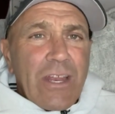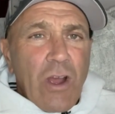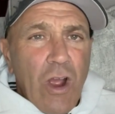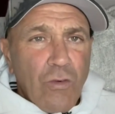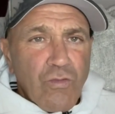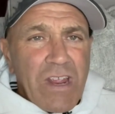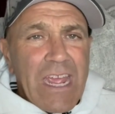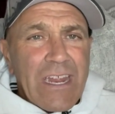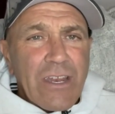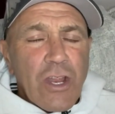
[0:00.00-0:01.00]
or
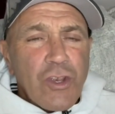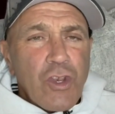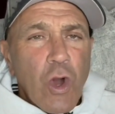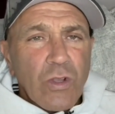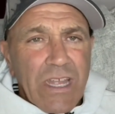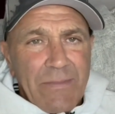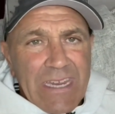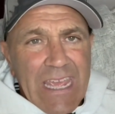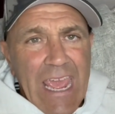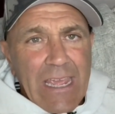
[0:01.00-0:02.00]
ran no limit
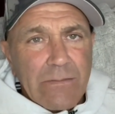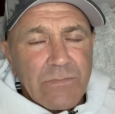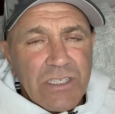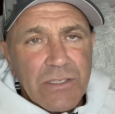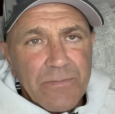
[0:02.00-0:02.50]
games